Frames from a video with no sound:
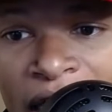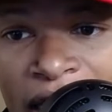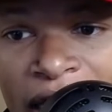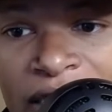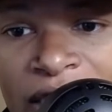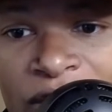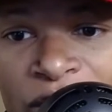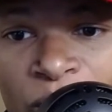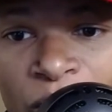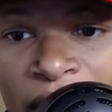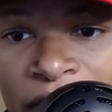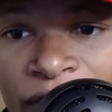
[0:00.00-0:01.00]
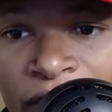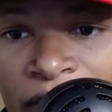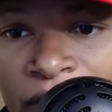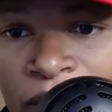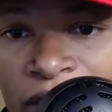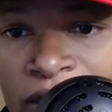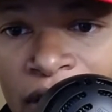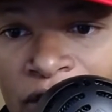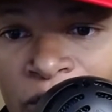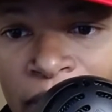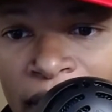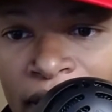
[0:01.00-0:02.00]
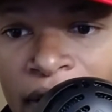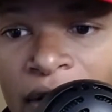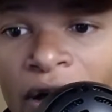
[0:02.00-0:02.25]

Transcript: Yeah, Chelsea's wedding funding was suspect.